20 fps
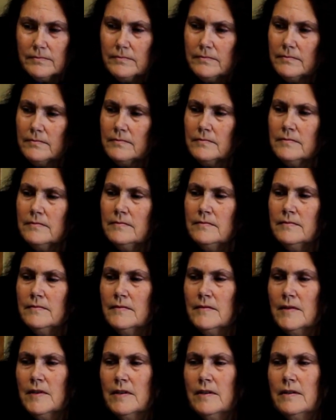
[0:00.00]

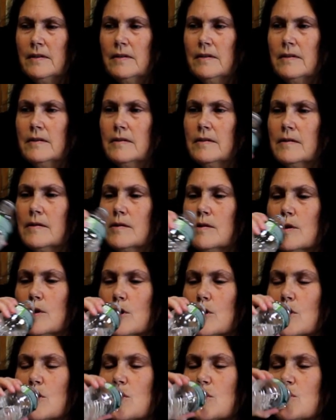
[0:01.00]

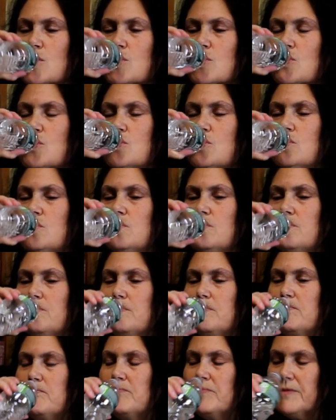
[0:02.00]

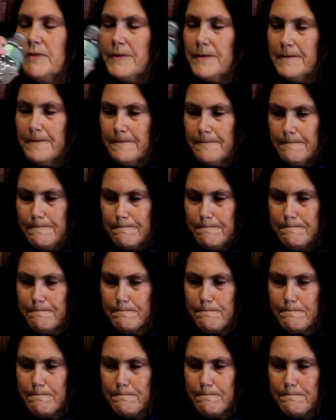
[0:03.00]
Nobody speaks.